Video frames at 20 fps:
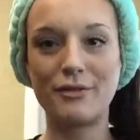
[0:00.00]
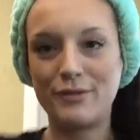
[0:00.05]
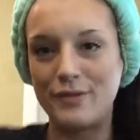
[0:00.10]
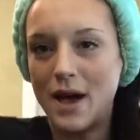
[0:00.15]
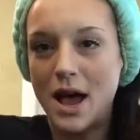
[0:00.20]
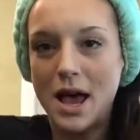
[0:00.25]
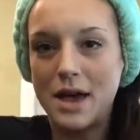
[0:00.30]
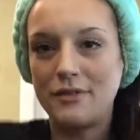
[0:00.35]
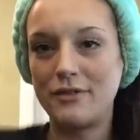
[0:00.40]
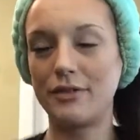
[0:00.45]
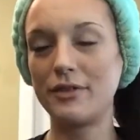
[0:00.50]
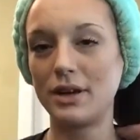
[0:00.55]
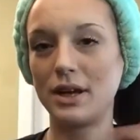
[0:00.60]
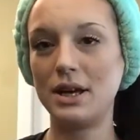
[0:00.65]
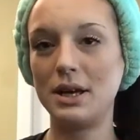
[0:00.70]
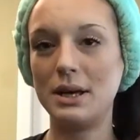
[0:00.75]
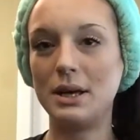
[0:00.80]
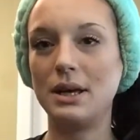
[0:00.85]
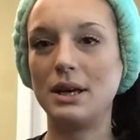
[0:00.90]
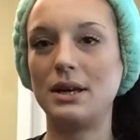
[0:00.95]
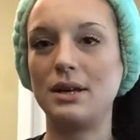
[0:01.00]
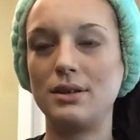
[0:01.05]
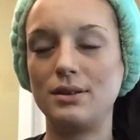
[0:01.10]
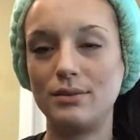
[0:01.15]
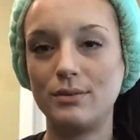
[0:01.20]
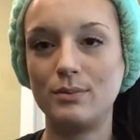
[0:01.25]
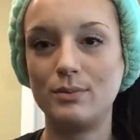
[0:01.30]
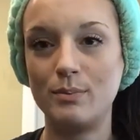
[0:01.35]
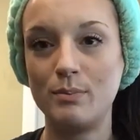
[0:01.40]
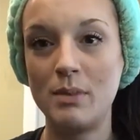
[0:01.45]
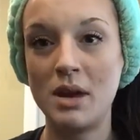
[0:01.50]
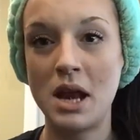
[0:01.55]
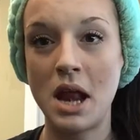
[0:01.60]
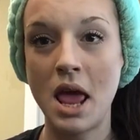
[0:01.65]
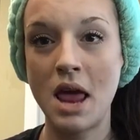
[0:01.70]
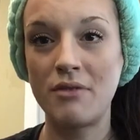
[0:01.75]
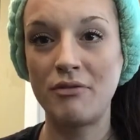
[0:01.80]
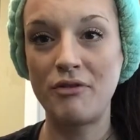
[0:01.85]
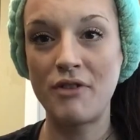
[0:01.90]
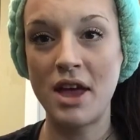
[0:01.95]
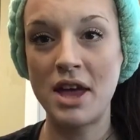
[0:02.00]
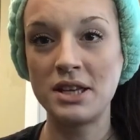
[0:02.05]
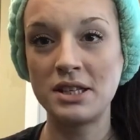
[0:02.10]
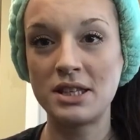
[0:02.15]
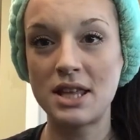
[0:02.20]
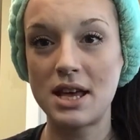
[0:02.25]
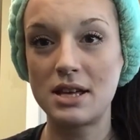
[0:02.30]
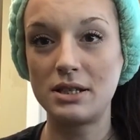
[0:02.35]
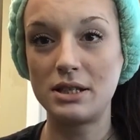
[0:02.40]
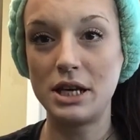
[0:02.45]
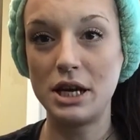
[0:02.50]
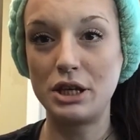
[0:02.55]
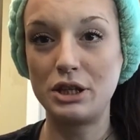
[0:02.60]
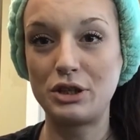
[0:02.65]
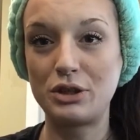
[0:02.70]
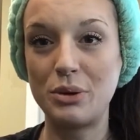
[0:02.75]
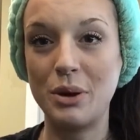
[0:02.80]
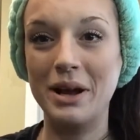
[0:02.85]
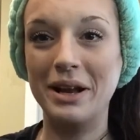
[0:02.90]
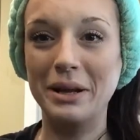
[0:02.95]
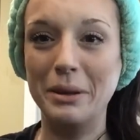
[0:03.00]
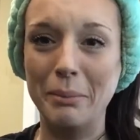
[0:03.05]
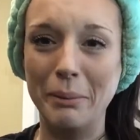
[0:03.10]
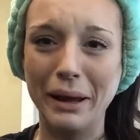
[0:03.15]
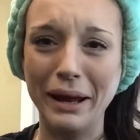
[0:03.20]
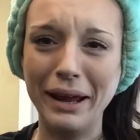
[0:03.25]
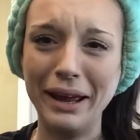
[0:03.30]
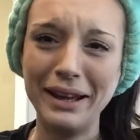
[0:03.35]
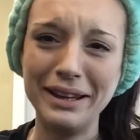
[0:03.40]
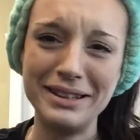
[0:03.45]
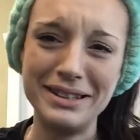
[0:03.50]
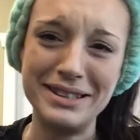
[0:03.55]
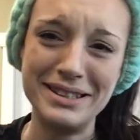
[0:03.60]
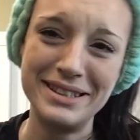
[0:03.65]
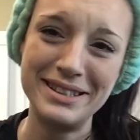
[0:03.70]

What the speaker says: 5-minute face that takes 20 minutes.